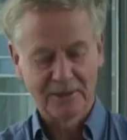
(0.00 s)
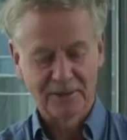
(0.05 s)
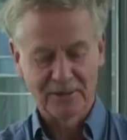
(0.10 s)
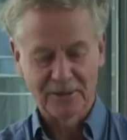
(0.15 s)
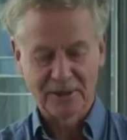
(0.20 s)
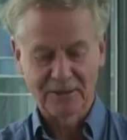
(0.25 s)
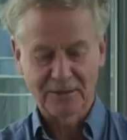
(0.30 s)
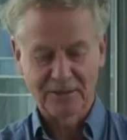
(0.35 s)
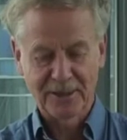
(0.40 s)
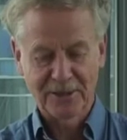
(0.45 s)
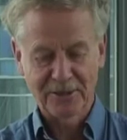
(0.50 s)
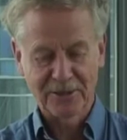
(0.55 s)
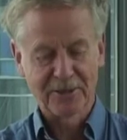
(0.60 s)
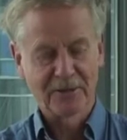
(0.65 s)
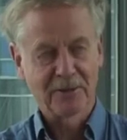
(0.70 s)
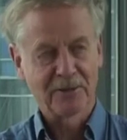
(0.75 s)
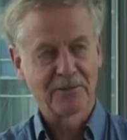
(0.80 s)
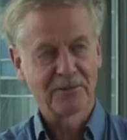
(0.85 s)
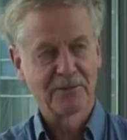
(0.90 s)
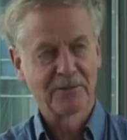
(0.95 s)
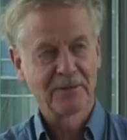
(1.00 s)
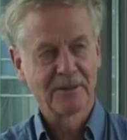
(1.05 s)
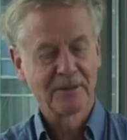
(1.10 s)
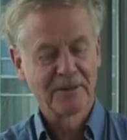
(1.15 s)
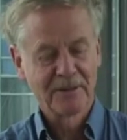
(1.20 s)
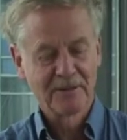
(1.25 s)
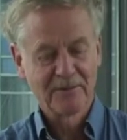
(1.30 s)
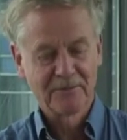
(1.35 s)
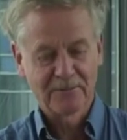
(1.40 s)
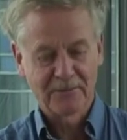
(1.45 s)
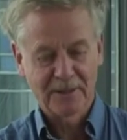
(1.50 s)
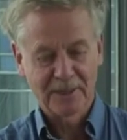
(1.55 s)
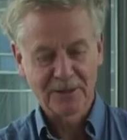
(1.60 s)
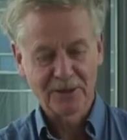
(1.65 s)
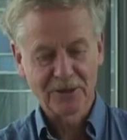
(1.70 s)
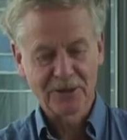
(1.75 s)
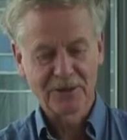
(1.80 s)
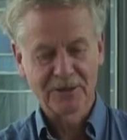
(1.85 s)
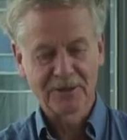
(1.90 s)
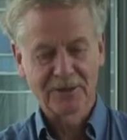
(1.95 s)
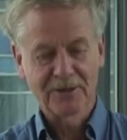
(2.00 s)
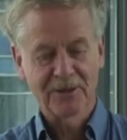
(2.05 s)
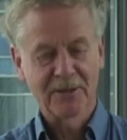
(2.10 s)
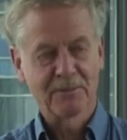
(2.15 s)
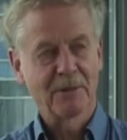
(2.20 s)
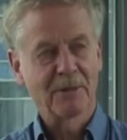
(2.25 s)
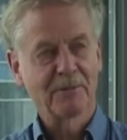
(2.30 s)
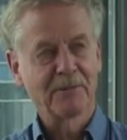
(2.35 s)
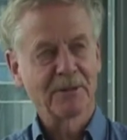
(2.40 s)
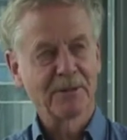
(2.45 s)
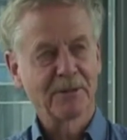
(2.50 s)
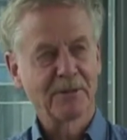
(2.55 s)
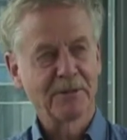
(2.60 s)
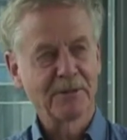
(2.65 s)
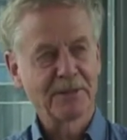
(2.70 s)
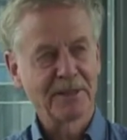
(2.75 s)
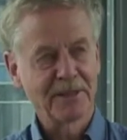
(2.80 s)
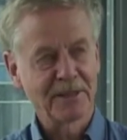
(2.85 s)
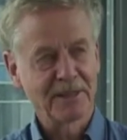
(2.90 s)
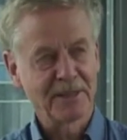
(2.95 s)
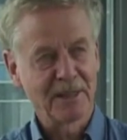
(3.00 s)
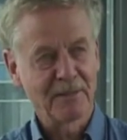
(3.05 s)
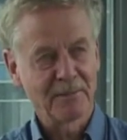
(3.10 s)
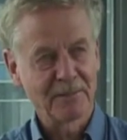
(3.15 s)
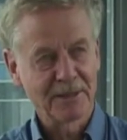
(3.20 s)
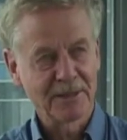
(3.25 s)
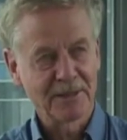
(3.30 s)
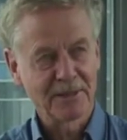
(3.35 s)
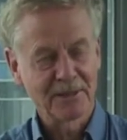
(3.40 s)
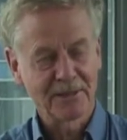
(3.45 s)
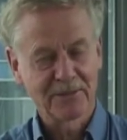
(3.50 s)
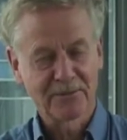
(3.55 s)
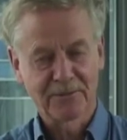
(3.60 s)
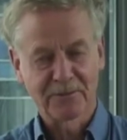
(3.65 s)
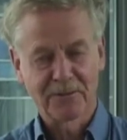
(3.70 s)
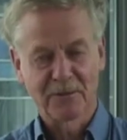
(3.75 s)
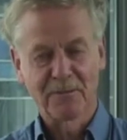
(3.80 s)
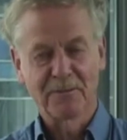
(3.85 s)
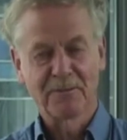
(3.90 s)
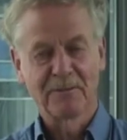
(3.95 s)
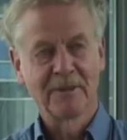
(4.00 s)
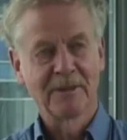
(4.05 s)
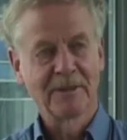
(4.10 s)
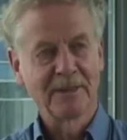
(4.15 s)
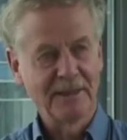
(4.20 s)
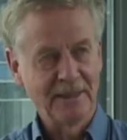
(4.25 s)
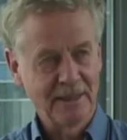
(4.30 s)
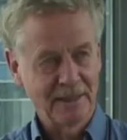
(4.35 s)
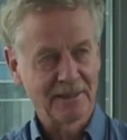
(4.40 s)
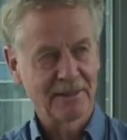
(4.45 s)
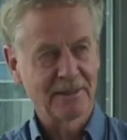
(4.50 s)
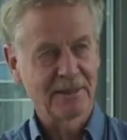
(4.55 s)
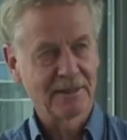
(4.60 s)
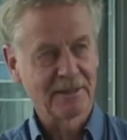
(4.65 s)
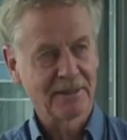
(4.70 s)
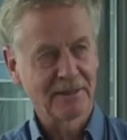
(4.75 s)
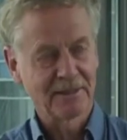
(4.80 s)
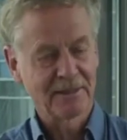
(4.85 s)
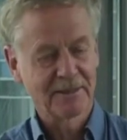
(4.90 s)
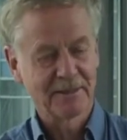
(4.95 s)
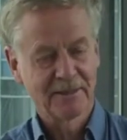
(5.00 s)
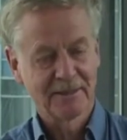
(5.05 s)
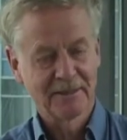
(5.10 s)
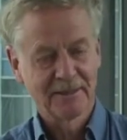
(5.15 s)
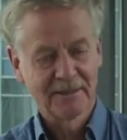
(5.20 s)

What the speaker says: generation of functional spermatogonial stem cells from ES cells.